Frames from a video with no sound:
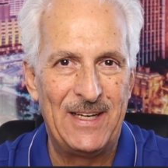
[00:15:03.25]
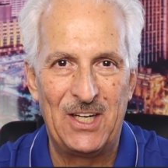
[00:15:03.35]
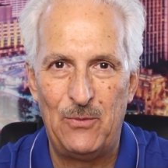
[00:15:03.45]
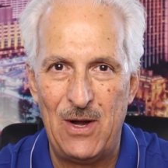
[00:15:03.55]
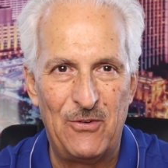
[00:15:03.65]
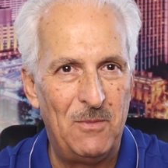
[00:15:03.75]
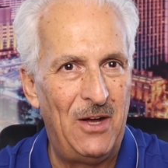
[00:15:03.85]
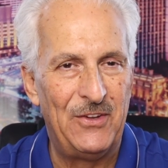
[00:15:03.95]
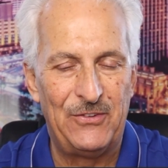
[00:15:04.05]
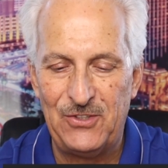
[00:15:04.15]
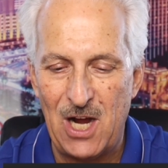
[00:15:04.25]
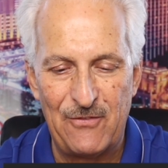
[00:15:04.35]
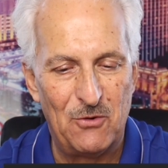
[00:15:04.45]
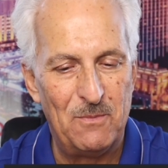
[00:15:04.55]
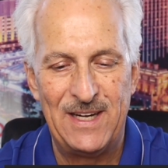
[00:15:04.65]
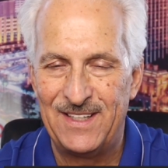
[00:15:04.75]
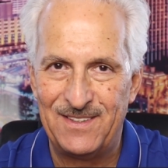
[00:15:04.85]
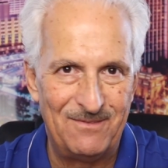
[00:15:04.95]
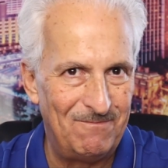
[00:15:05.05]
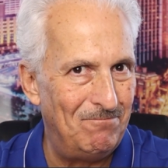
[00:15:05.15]
Get away from all this
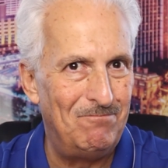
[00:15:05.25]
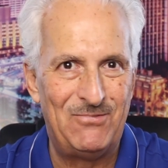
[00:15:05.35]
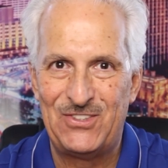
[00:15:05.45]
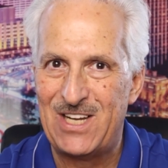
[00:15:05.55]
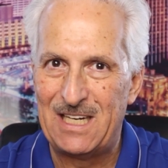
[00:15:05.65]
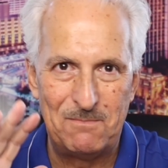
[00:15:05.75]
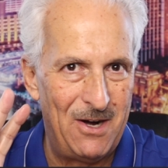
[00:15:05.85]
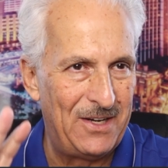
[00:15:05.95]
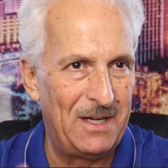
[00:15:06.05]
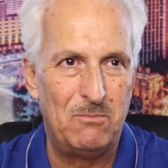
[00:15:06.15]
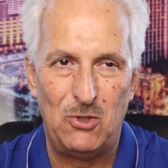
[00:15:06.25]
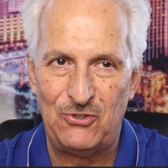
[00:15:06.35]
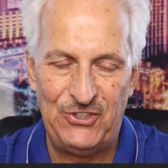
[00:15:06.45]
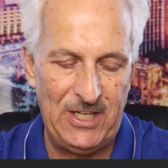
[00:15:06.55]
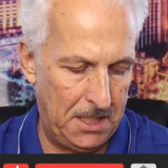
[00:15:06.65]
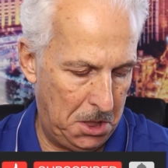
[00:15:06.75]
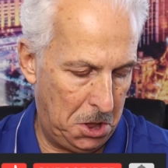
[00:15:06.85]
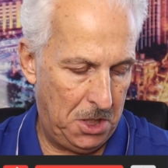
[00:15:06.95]
government and stock market bullshit.